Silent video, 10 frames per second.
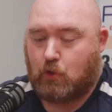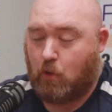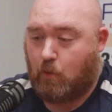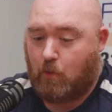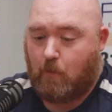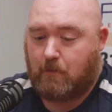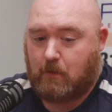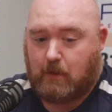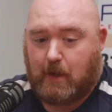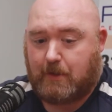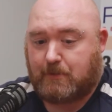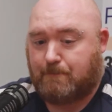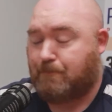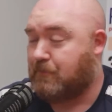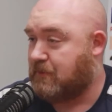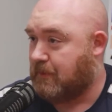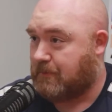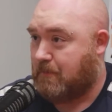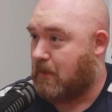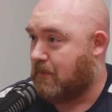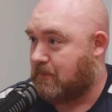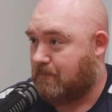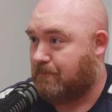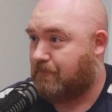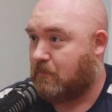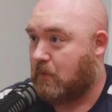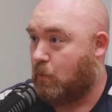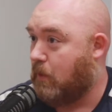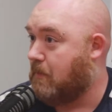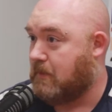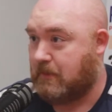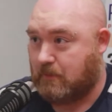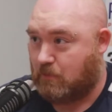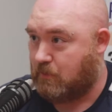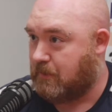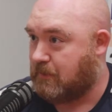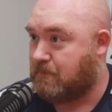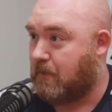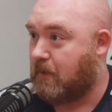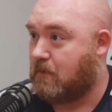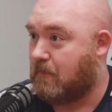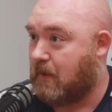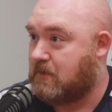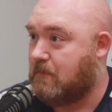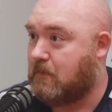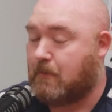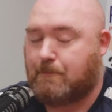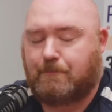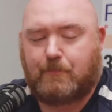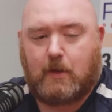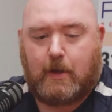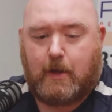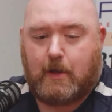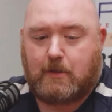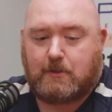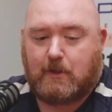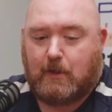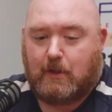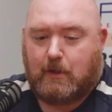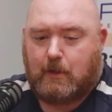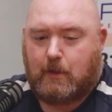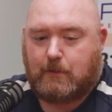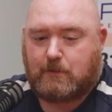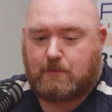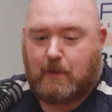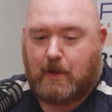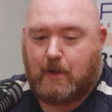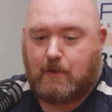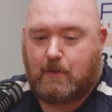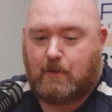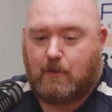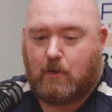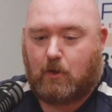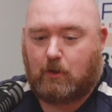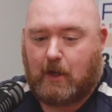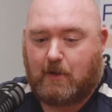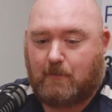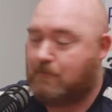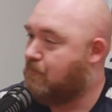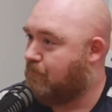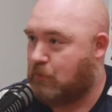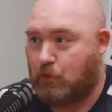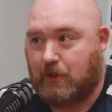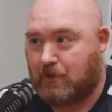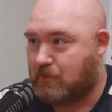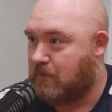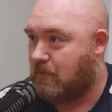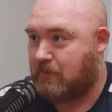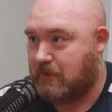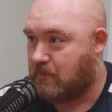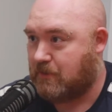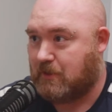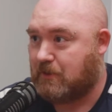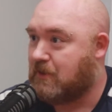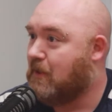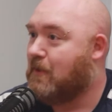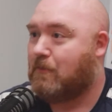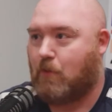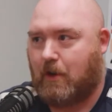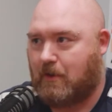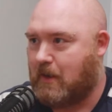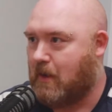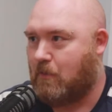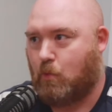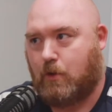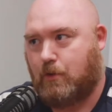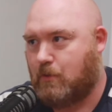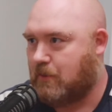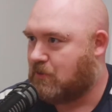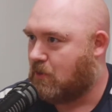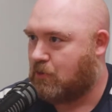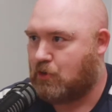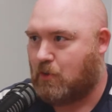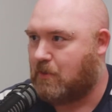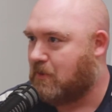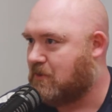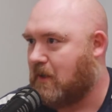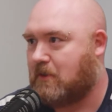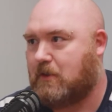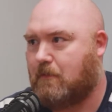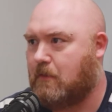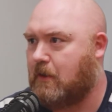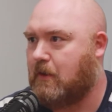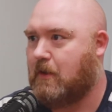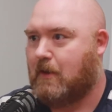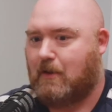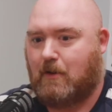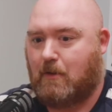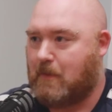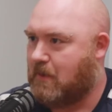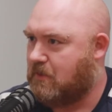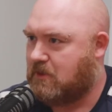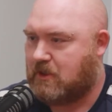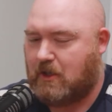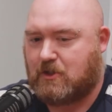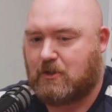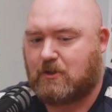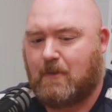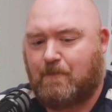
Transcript: so over the last 6 months, we've been dealing with this spike of activity, and it's been a lot of due diligence, writing down what units are showing this activity on these stations,